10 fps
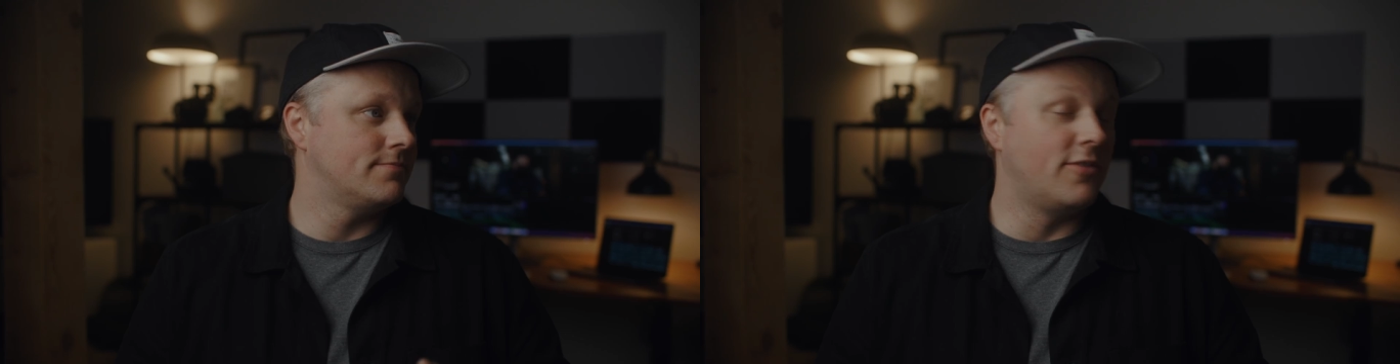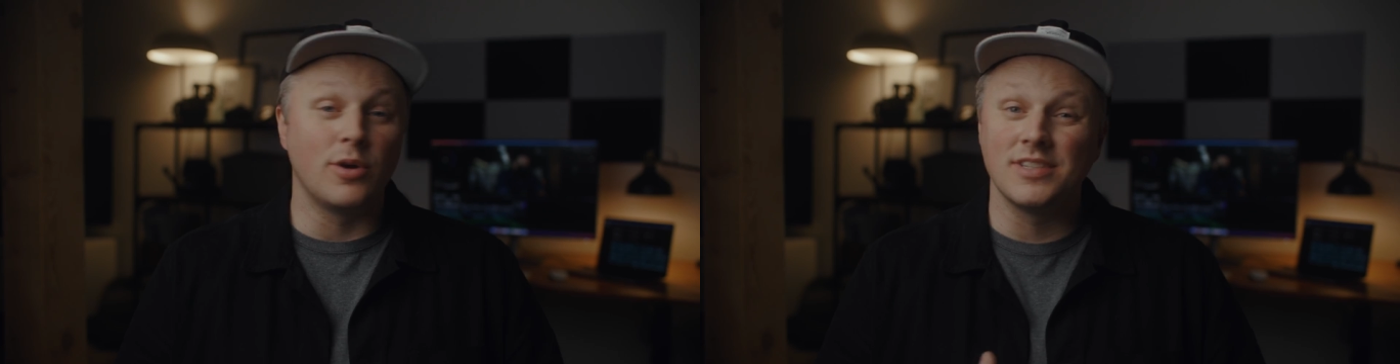
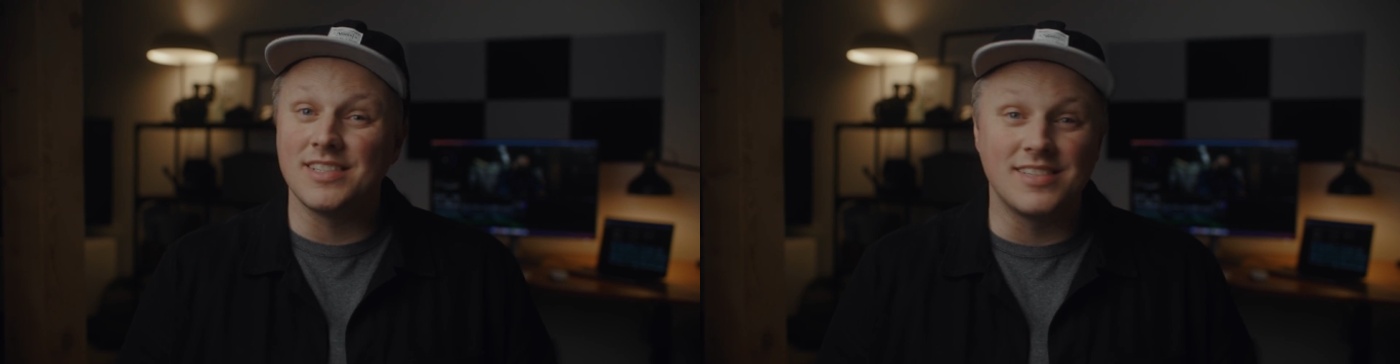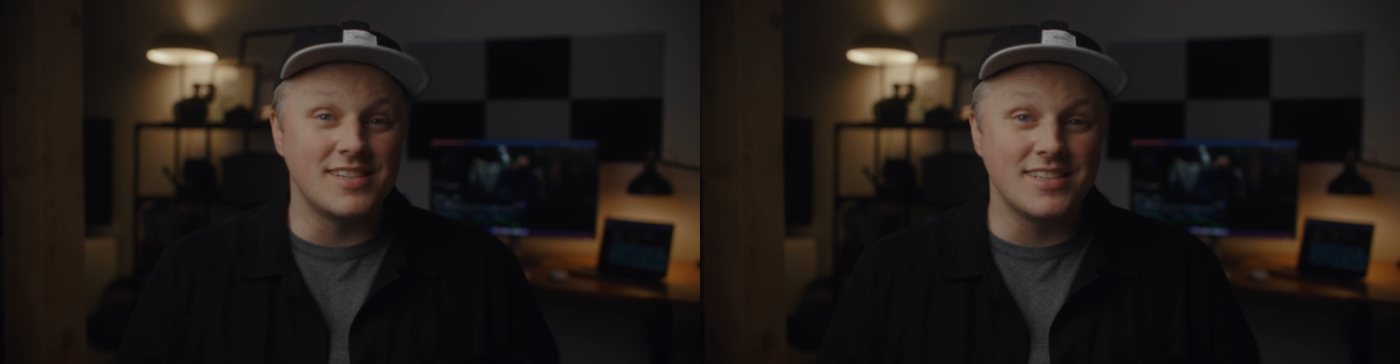focus
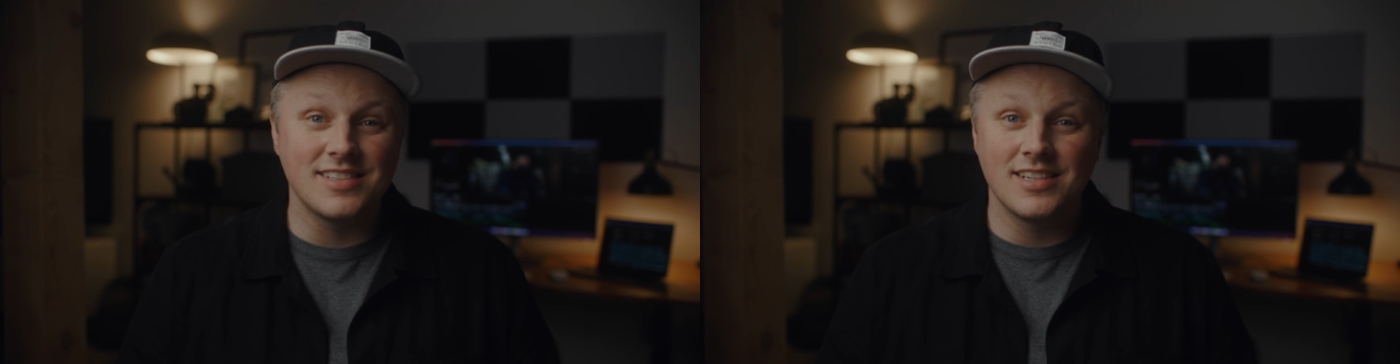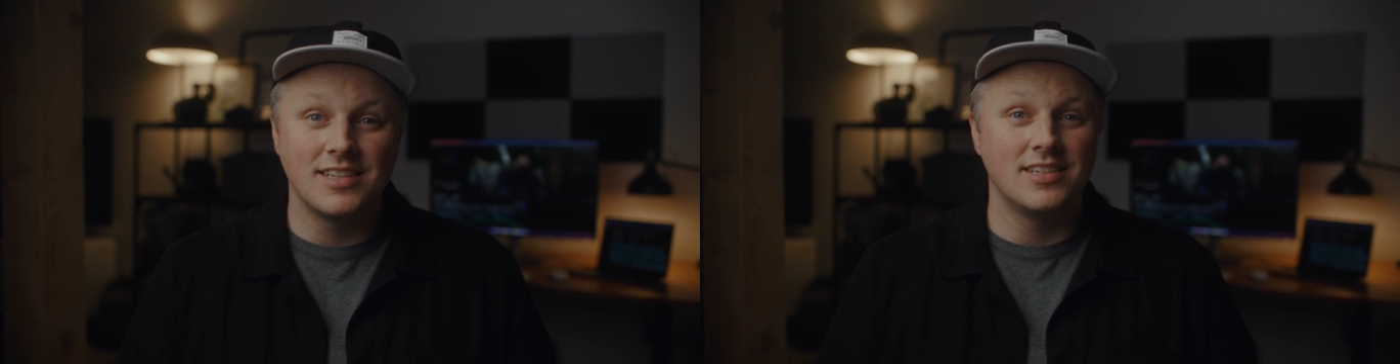
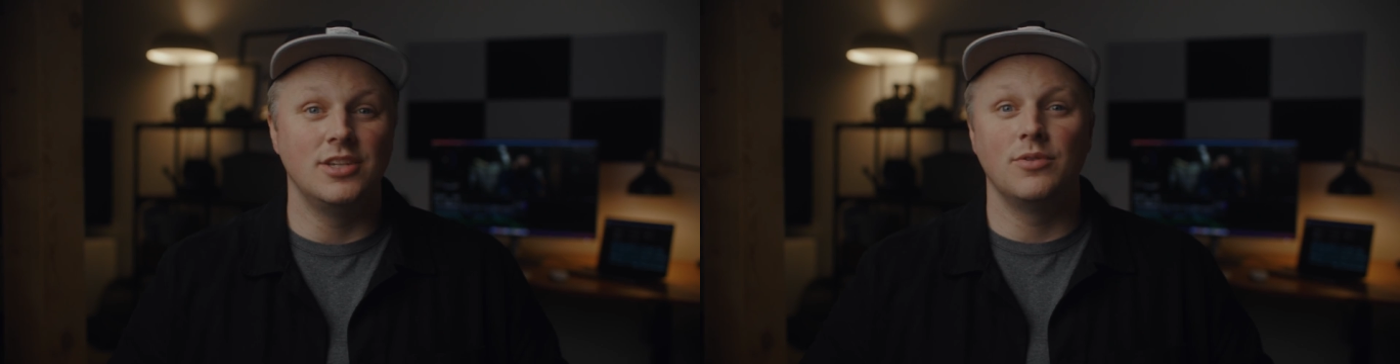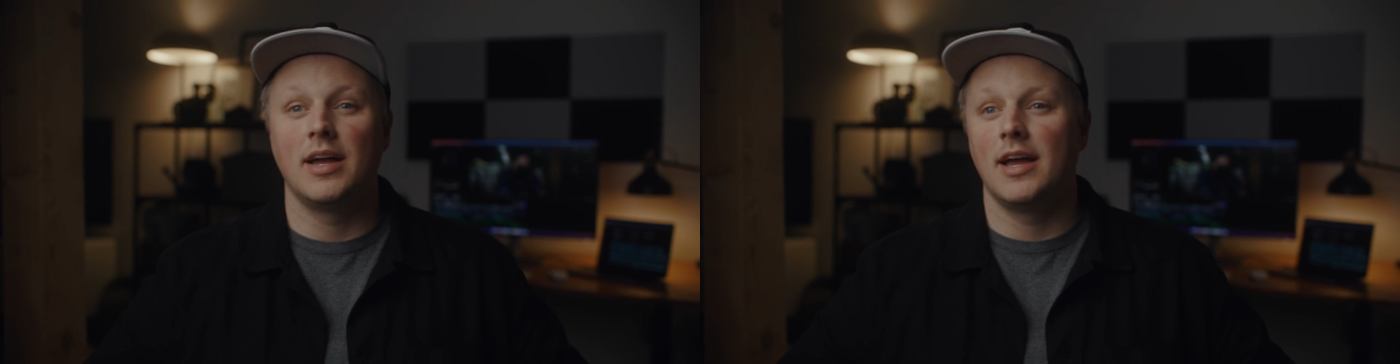assist,
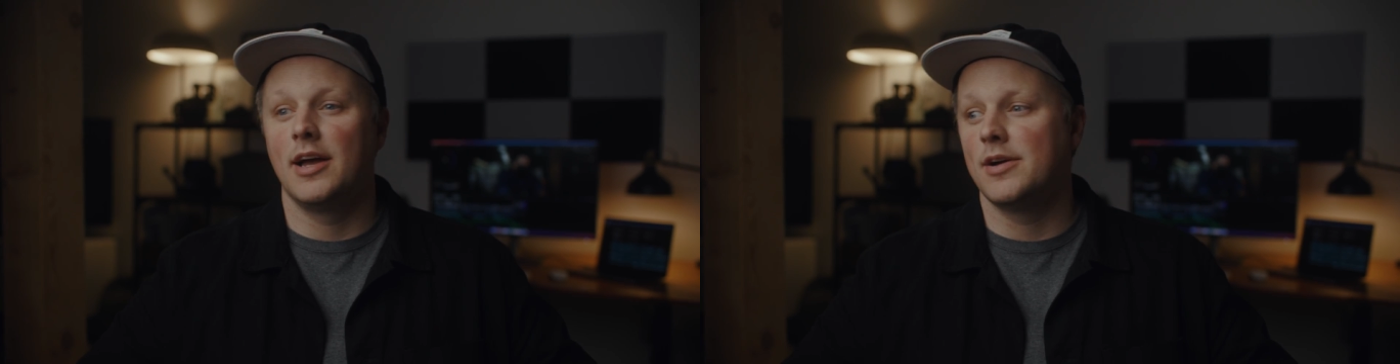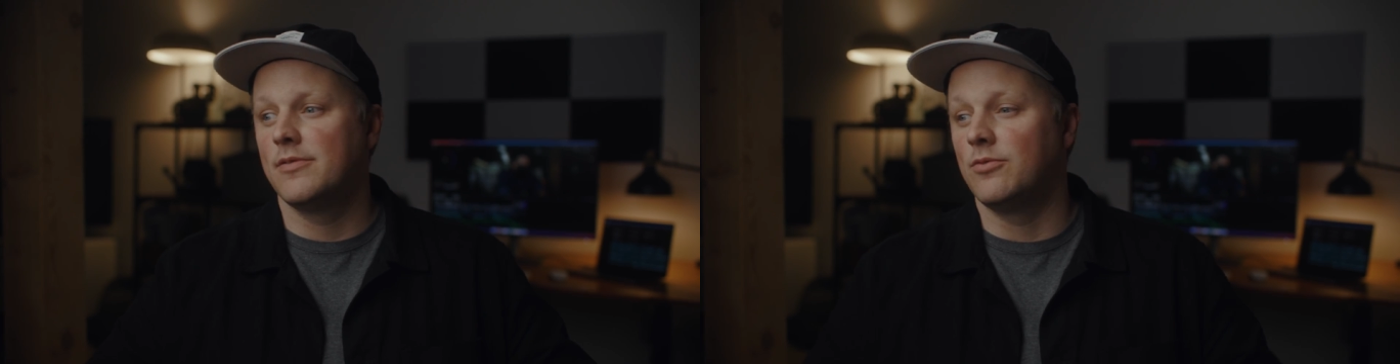you
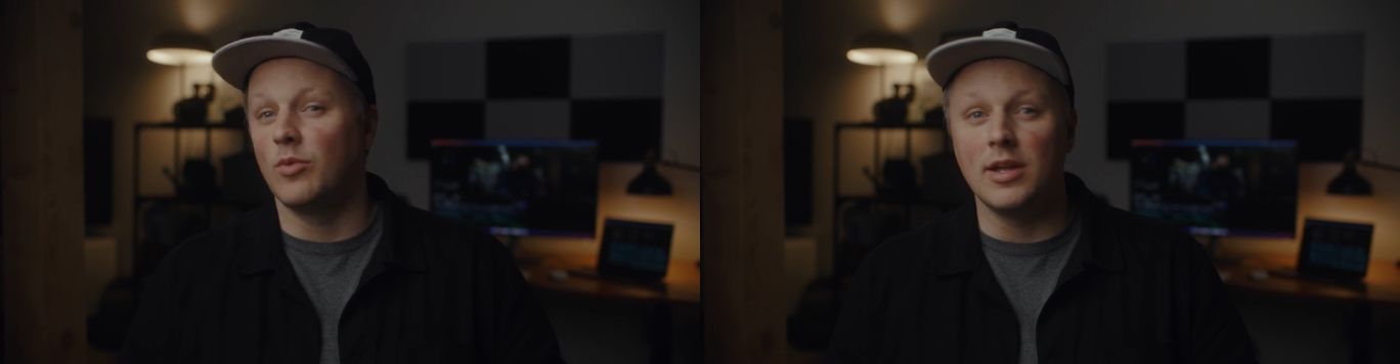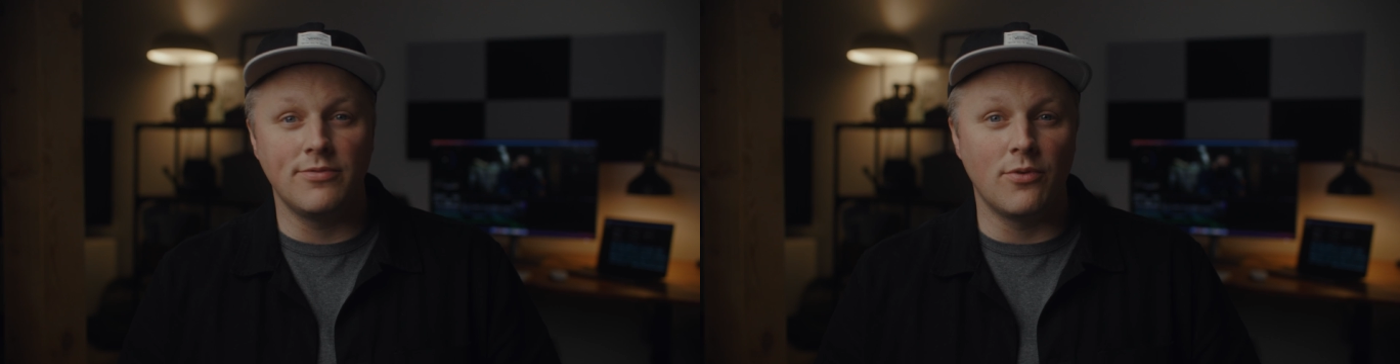have
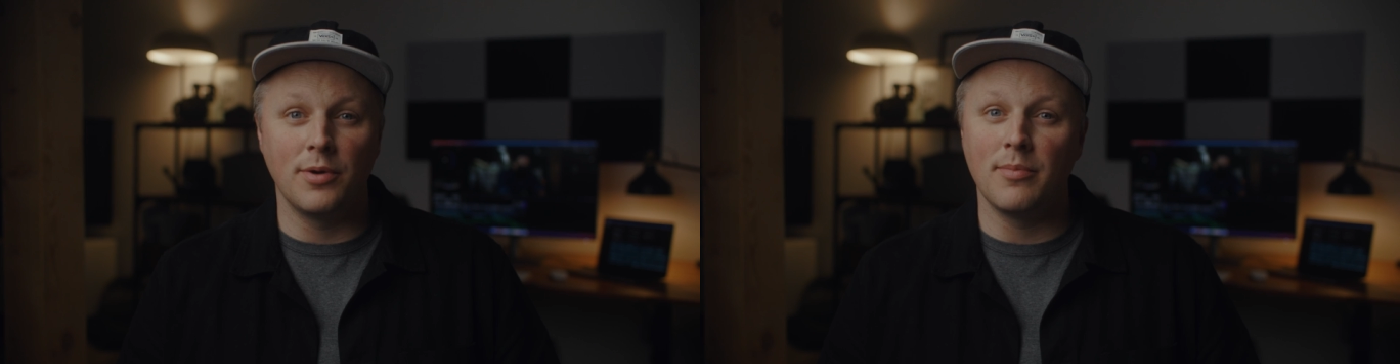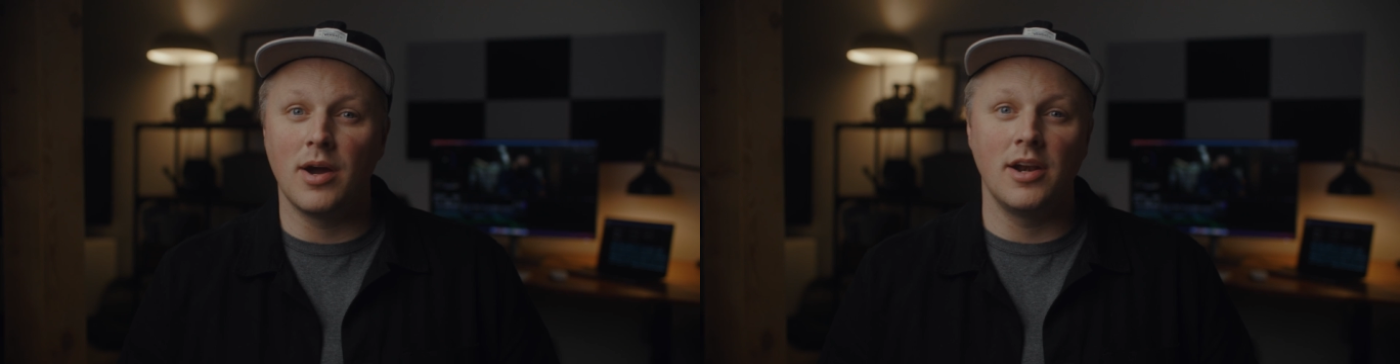
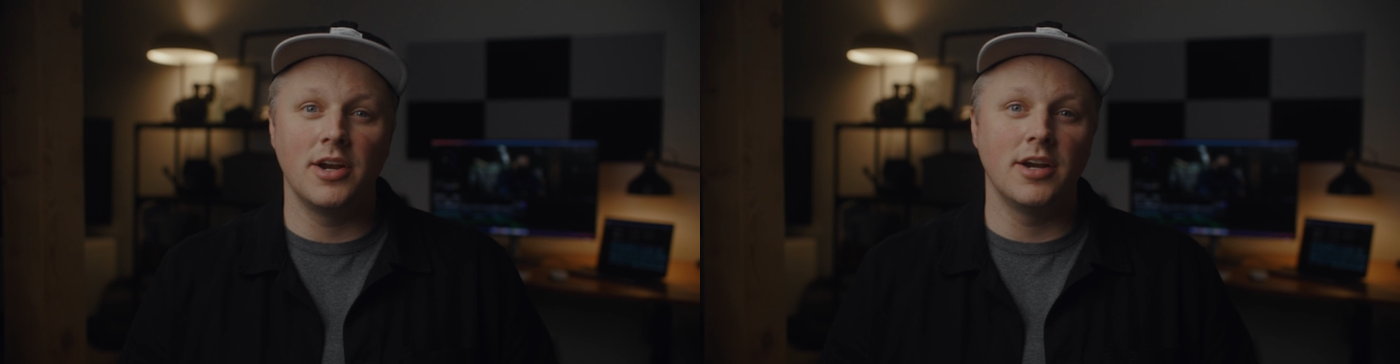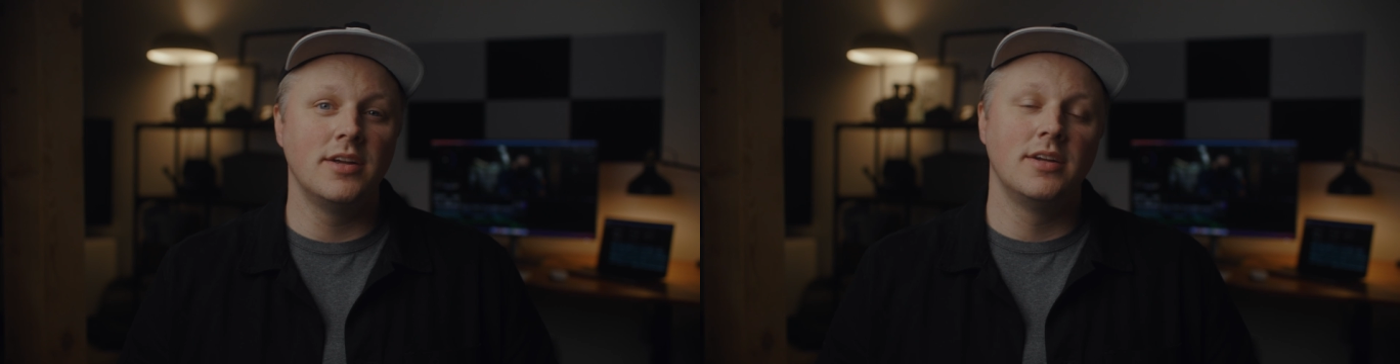waveform
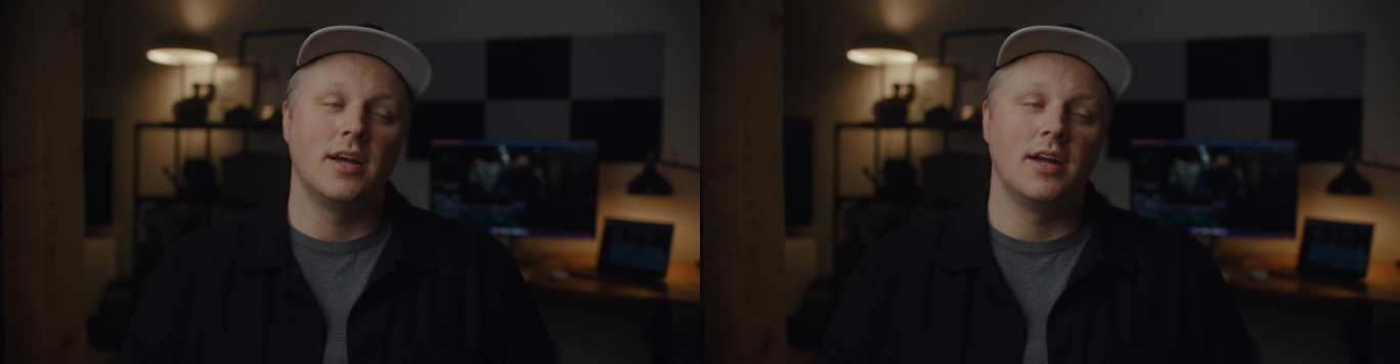monitor.